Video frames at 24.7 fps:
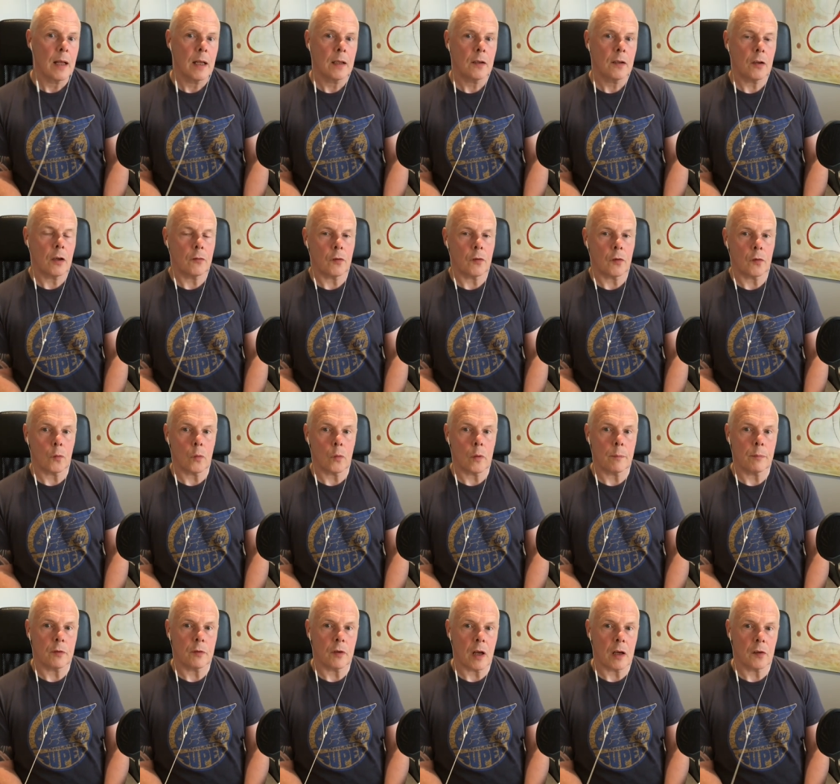Joe does all the
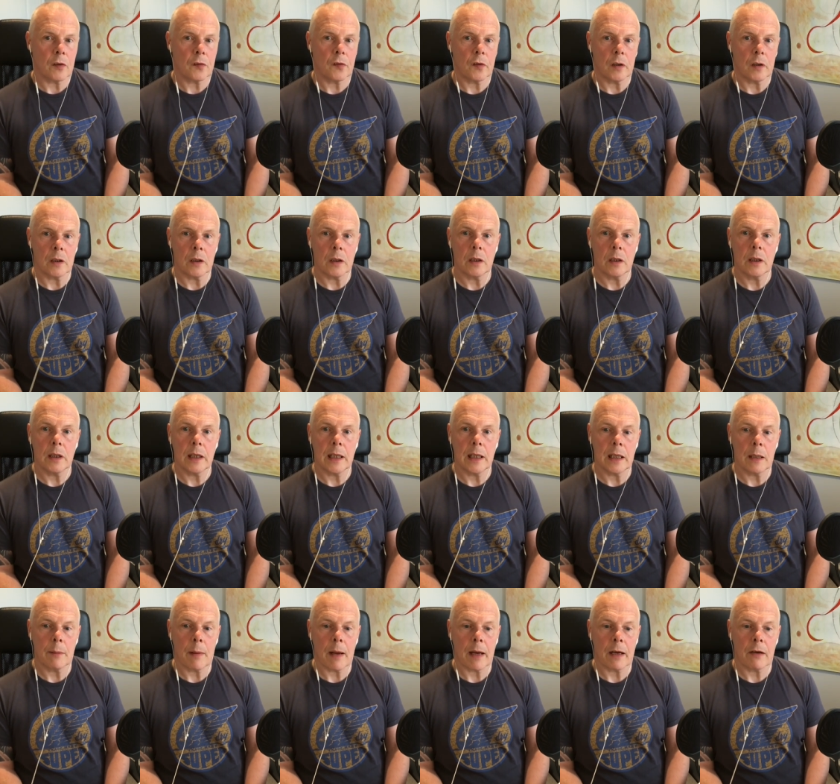production in
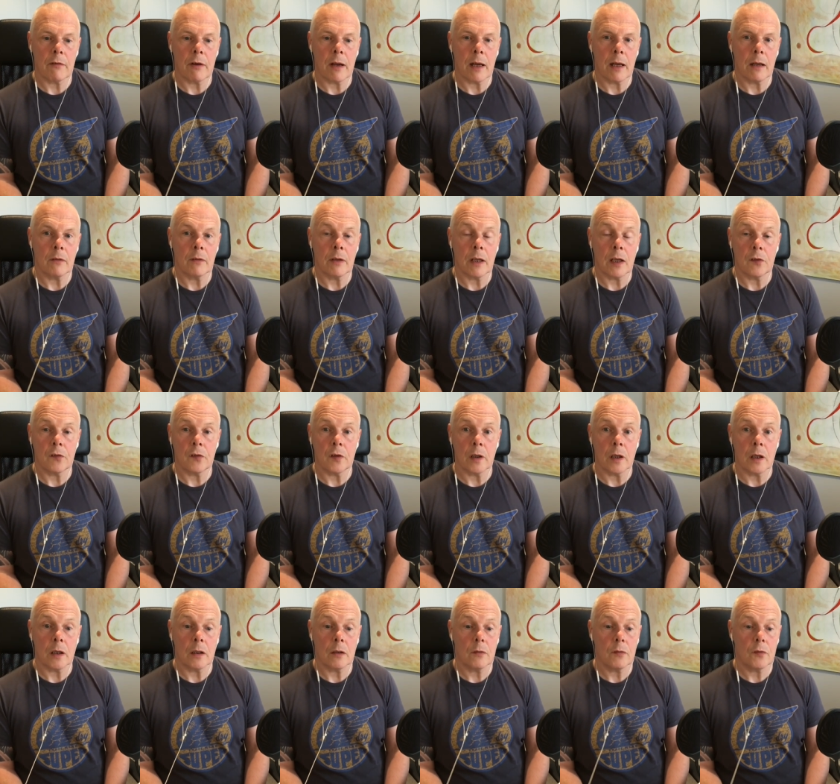the background, as you know.